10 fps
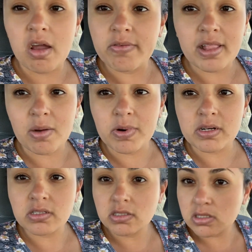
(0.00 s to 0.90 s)
however that
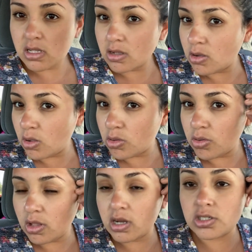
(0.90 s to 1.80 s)
works go
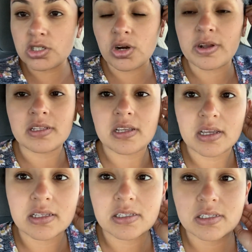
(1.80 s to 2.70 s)
through the insurance
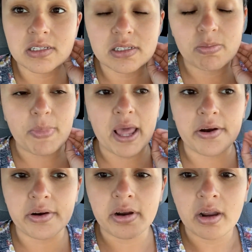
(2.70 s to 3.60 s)
like it's just
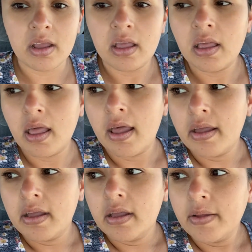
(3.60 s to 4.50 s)
better
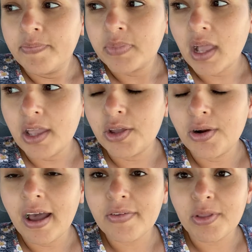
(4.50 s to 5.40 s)
and you
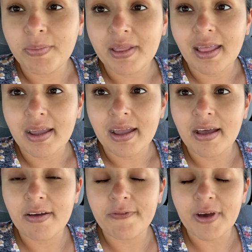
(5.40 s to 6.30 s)
don't have to be like
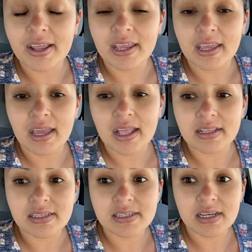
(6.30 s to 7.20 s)
fighting and
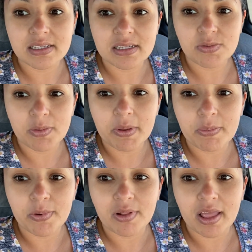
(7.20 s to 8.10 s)
discussing with
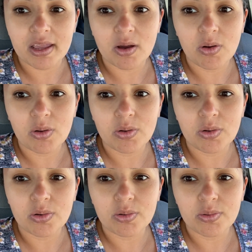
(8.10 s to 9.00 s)
people like
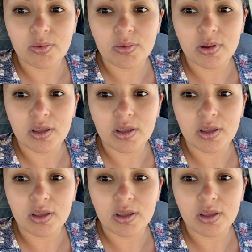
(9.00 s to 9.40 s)
oh